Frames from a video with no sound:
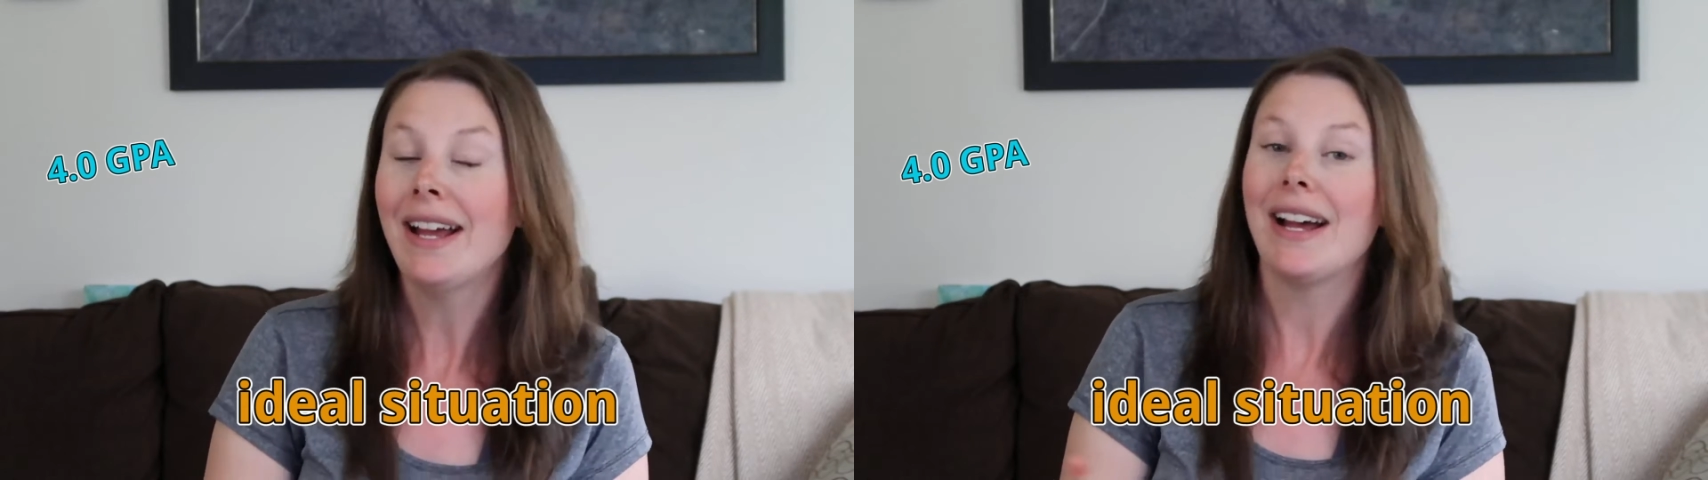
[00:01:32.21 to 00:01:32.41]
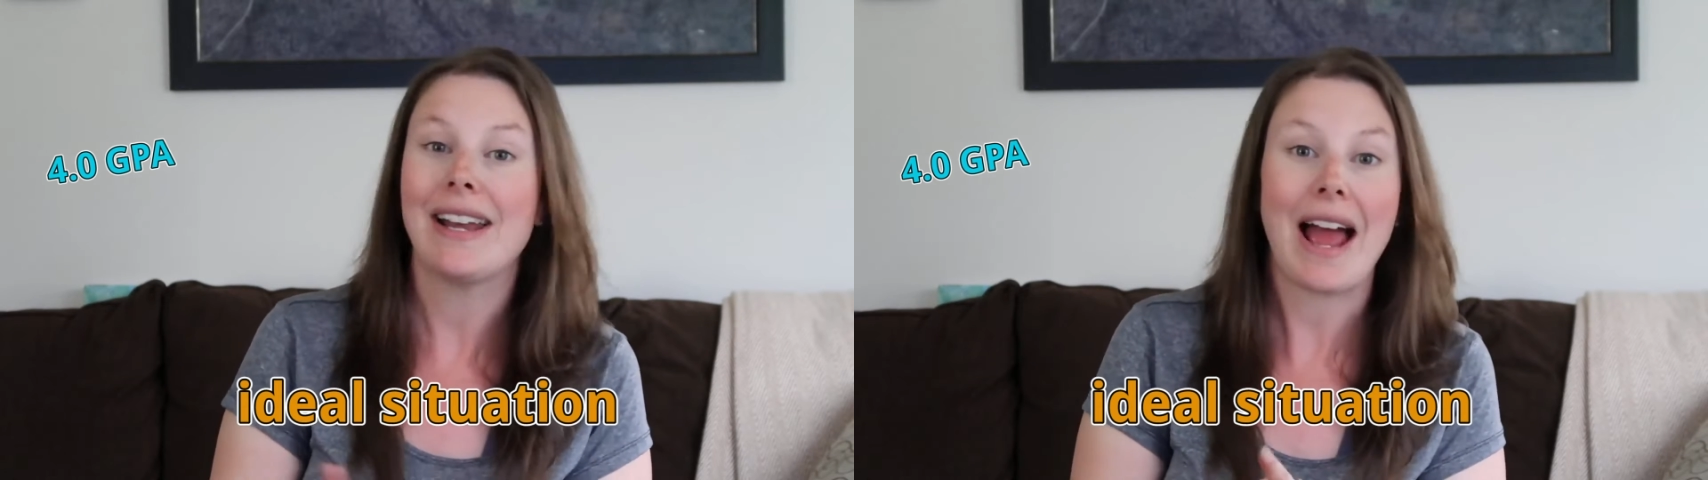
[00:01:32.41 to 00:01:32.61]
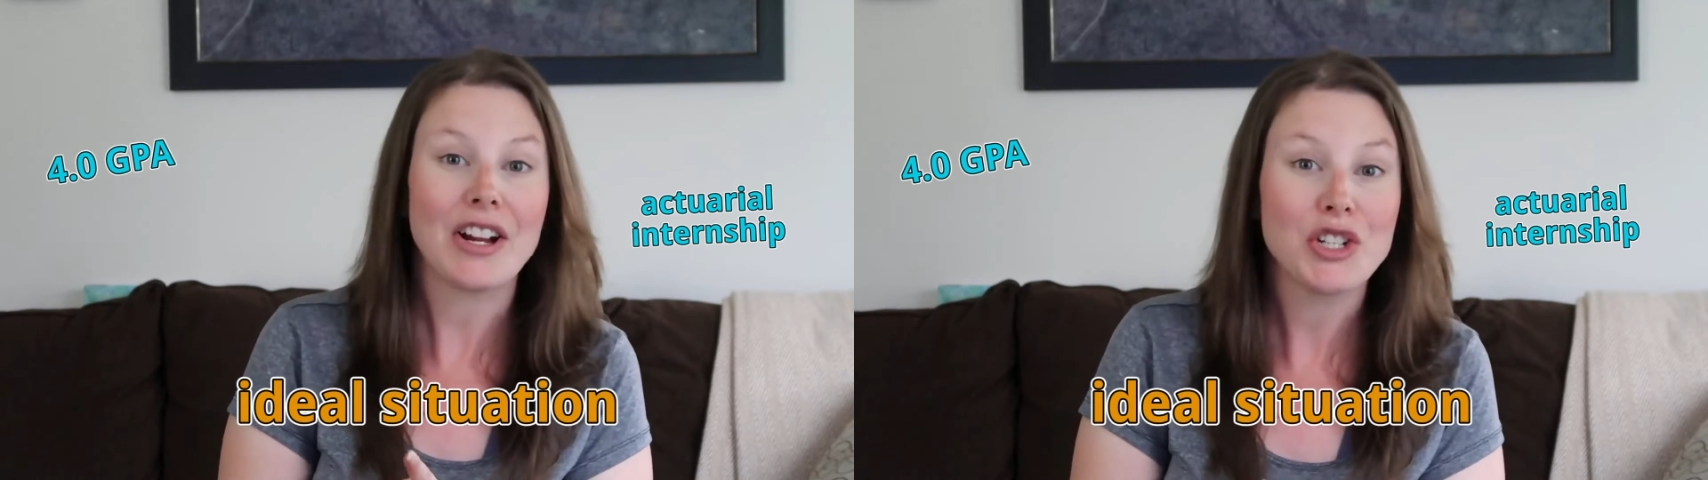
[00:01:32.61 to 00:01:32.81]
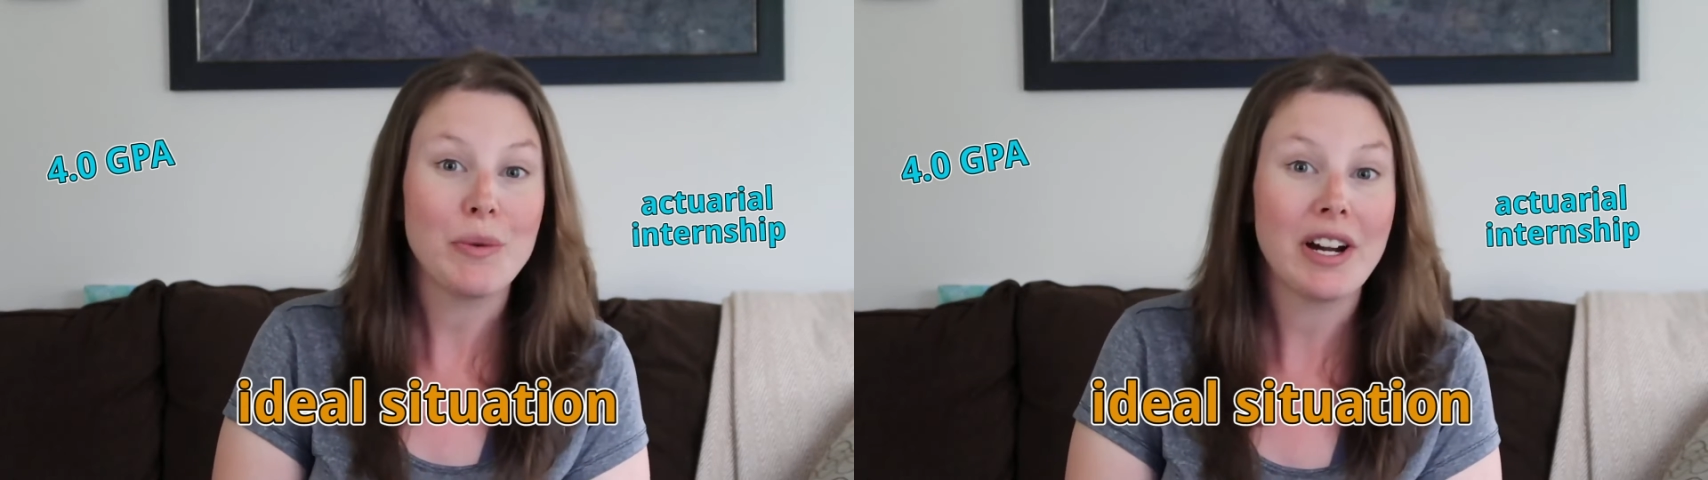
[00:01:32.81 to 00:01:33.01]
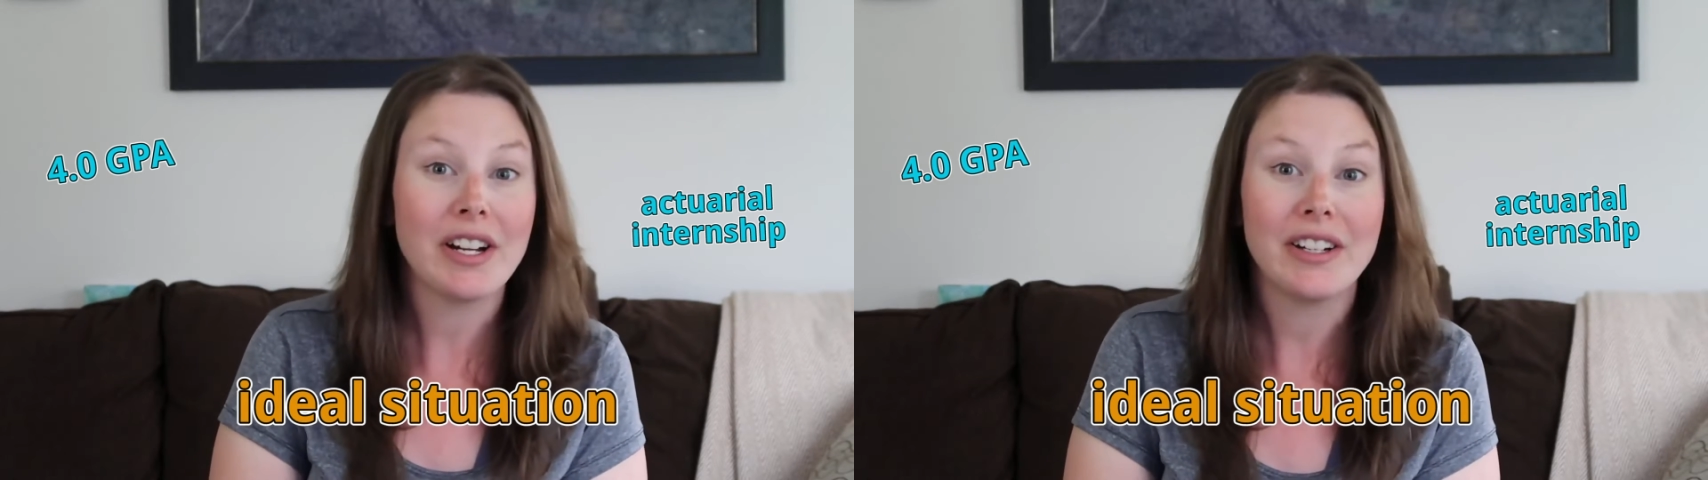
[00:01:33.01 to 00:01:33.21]
an
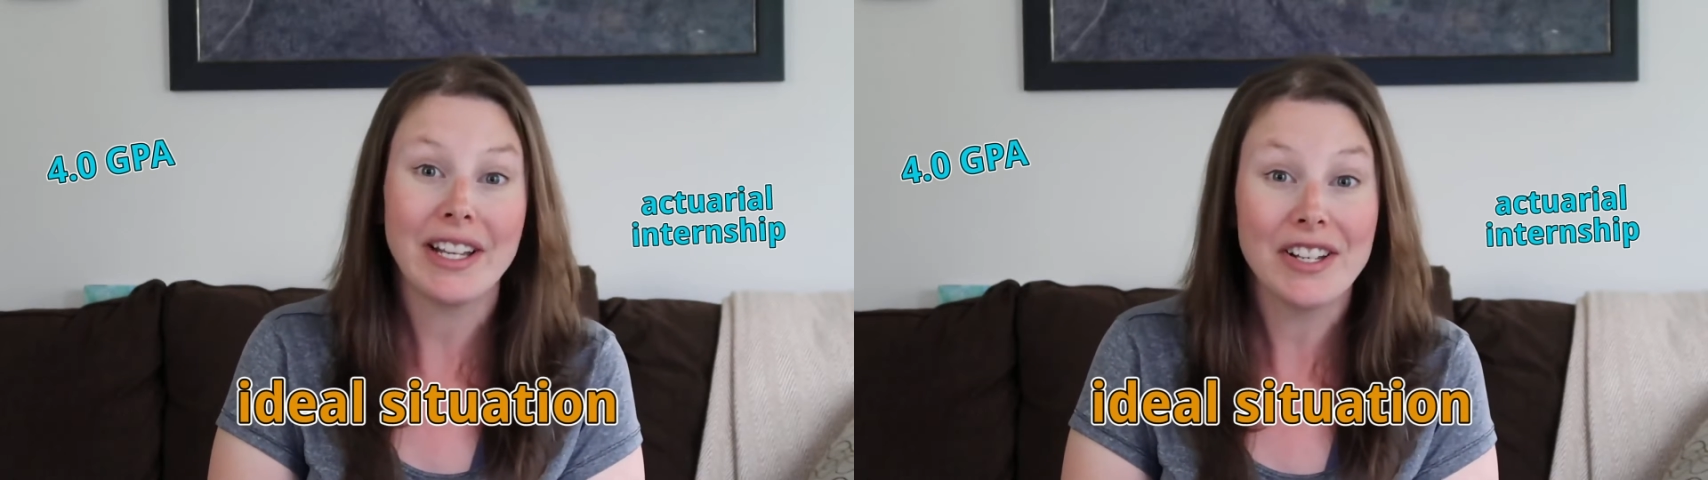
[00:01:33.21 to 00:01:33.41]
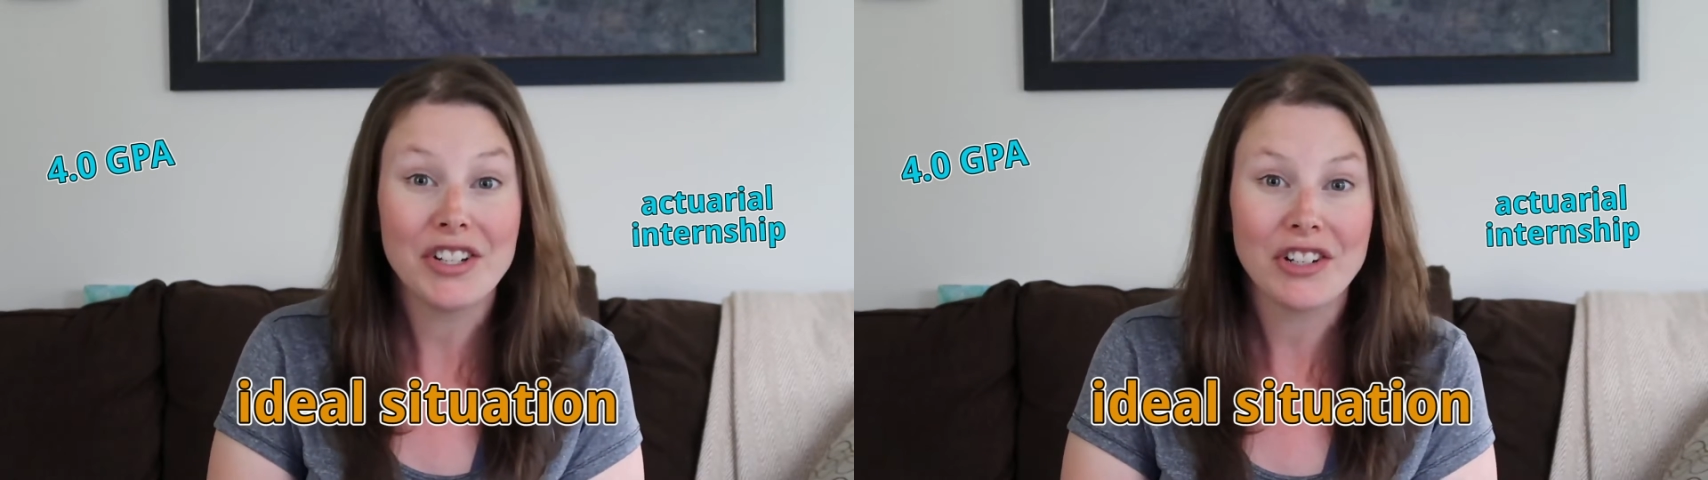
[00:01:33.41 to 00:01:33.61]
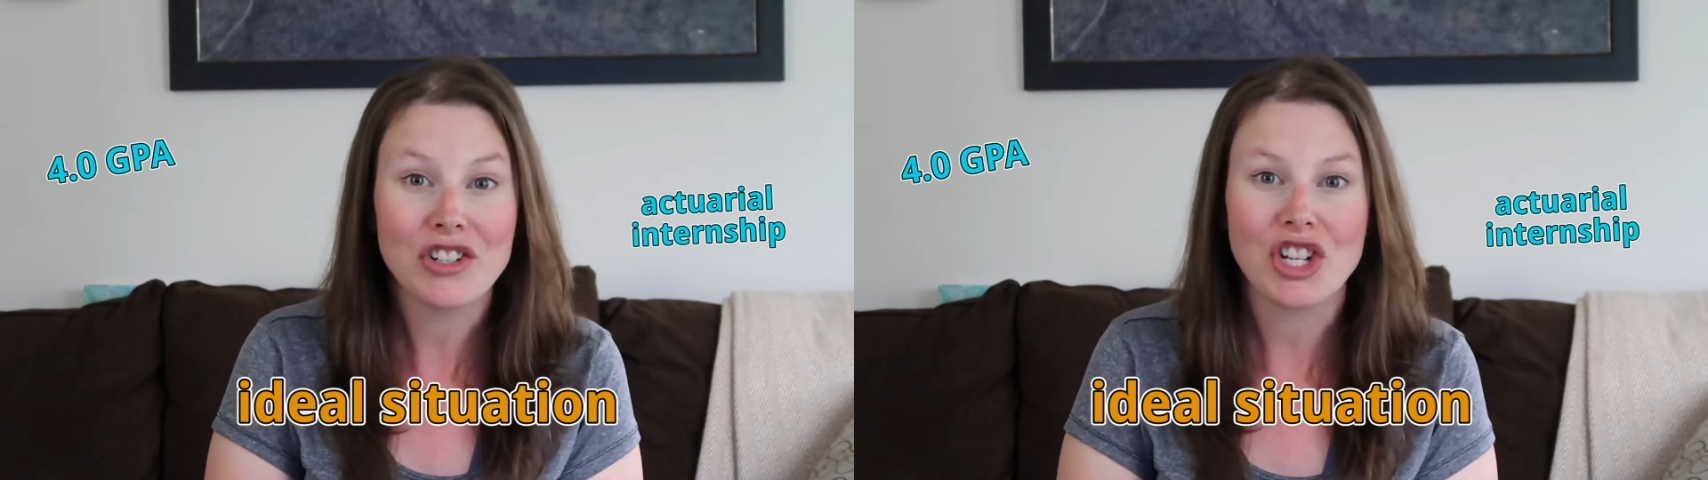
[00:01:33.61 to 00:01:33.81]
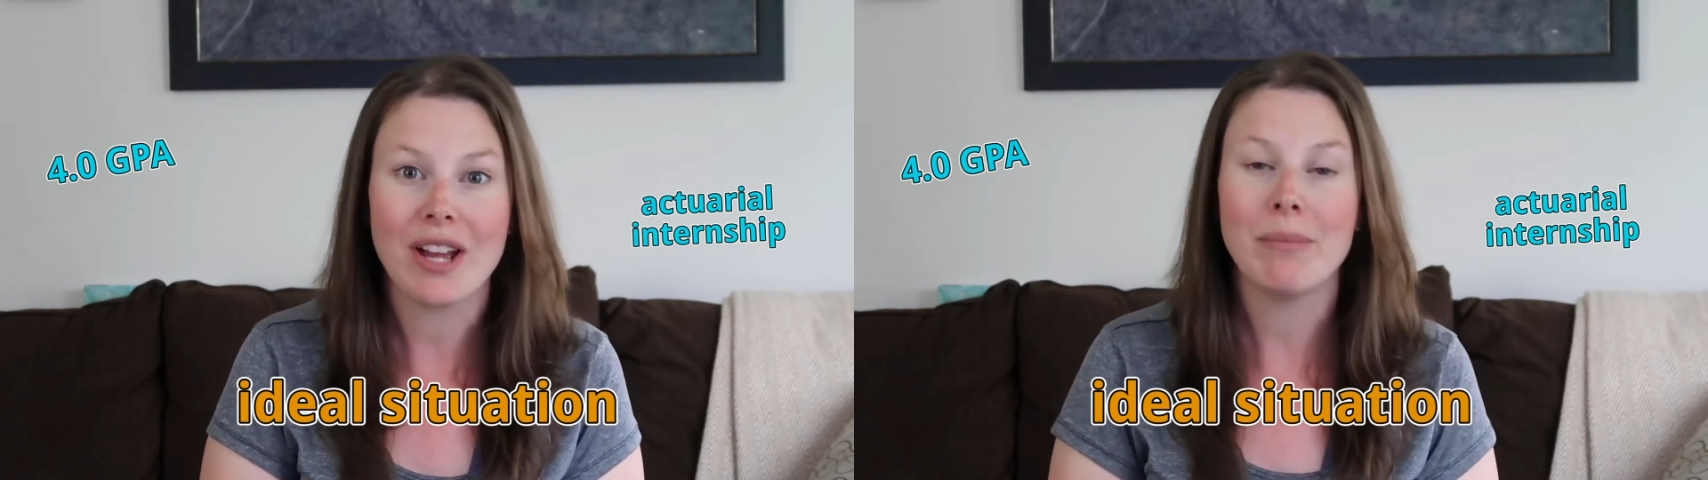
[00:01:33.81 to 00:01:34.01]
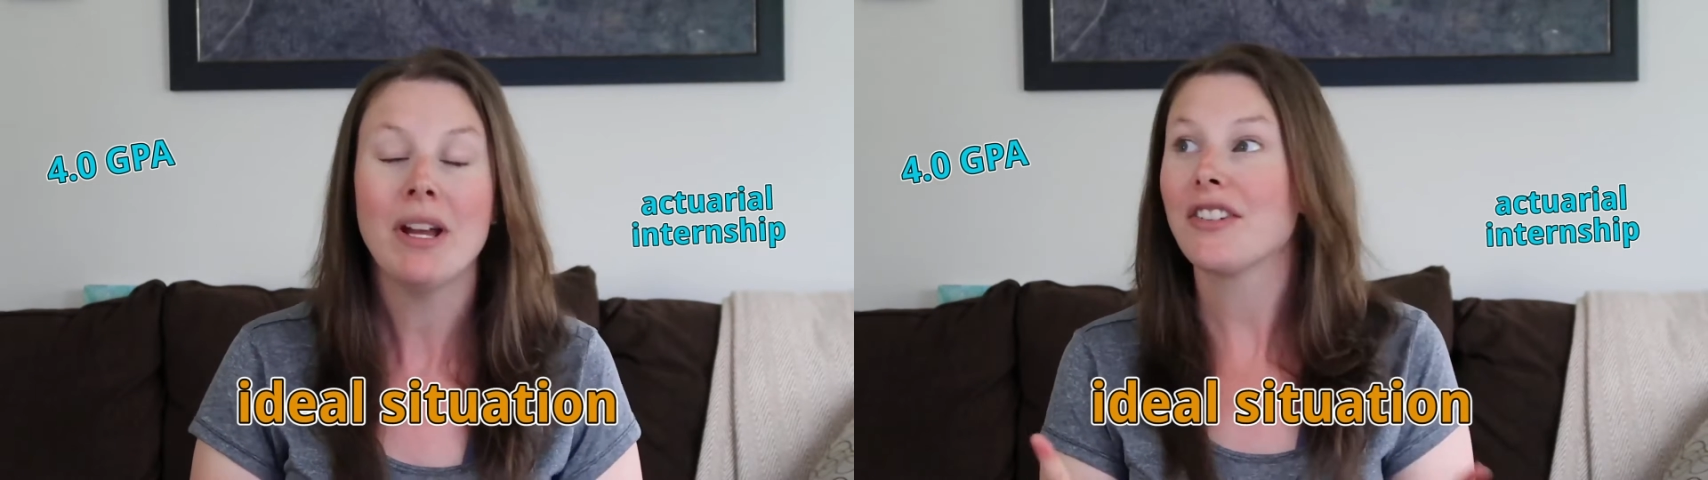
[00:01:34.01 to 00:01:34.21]
actuarial internship,